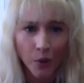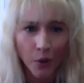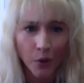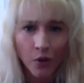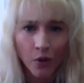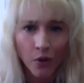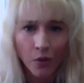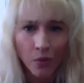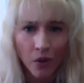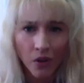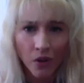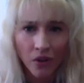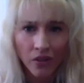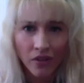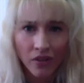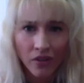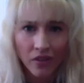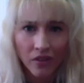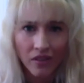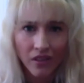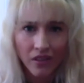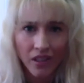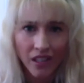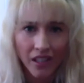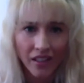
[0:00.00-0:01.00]
Pokemon
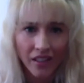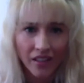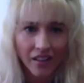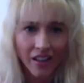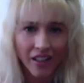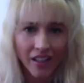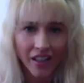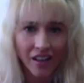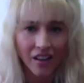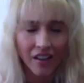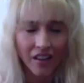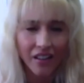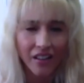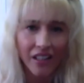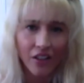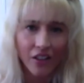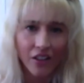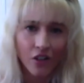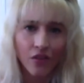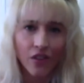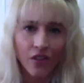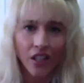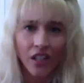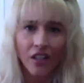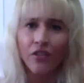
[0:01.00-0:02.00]
that I can't get
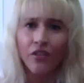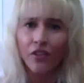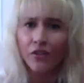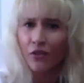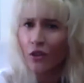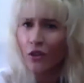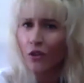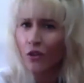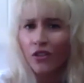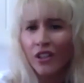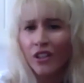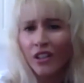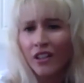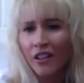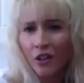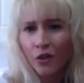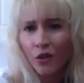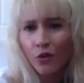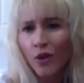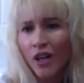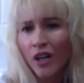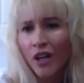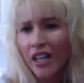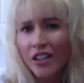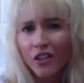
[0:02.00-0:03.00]
over there if I've gotten it in
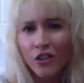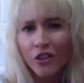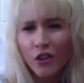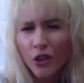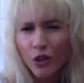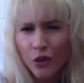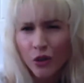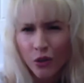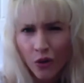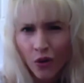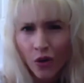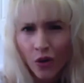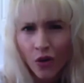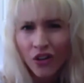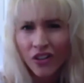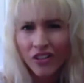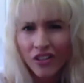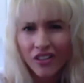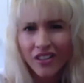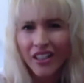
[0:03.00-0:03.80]
a raid in New York?